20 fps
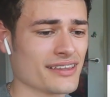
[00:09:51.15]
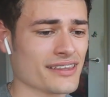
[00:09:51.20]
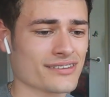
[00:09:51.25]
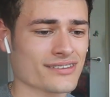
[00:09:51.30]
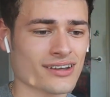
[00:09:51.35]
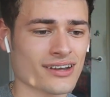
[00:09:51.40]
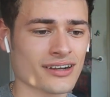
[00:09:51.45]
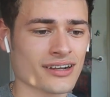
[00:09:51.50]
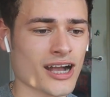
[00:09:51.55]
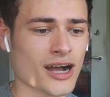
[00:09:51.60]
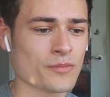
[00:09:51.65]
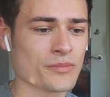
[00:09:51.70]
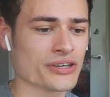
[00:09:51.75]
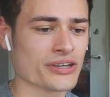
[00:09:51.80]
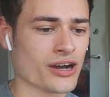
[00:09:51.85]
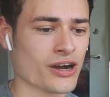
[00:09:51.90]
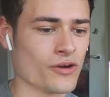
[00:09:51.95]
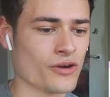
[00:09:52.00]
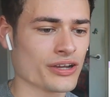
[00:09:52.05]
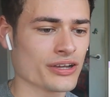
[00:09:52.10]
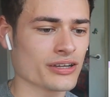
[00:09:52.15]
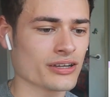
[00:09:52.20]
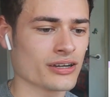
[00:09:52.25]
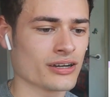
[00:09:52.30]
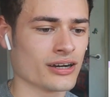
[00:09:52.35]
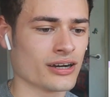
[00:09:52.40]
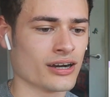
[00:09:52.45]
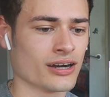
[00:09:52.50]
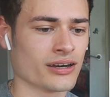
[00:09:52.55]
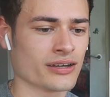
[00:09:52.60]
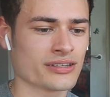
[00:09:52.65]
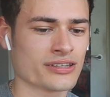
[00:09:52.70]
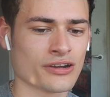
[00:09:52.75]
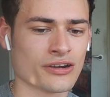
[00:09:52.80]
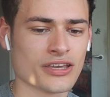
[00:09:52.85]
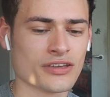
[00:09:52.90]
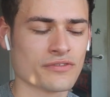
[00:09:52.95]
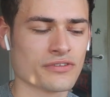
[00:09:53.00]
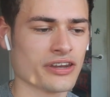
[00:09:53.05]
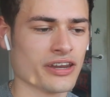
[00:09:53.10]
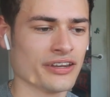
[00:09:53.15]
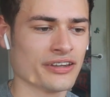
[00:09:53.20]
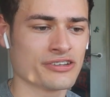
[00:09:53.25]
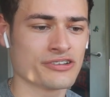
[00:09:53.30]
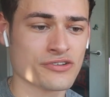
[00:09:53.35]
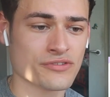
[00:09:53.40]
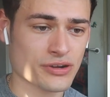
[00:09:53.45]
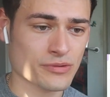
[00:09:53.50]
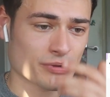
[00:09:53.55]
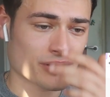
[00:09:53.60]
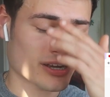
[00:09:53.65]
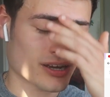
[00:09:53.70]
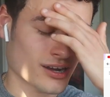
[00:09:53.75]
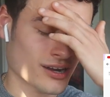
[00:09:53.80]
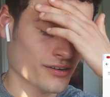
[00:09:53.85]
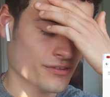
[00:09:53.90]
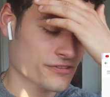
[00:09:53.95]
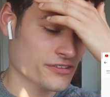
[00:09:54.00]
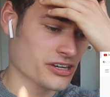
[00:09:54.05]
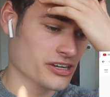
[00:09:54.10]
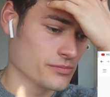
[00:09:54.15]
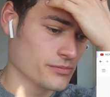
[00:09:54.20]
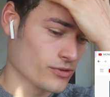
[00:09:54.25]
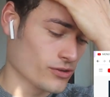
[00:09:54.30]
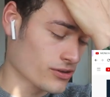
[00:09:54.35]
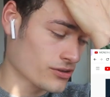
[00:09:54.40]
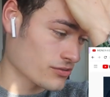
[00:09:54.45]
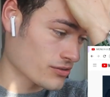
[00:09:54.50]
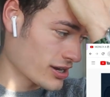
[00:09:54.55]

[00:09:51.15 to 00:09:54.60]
Song got me going. Don't even need to drink my coffee anymore,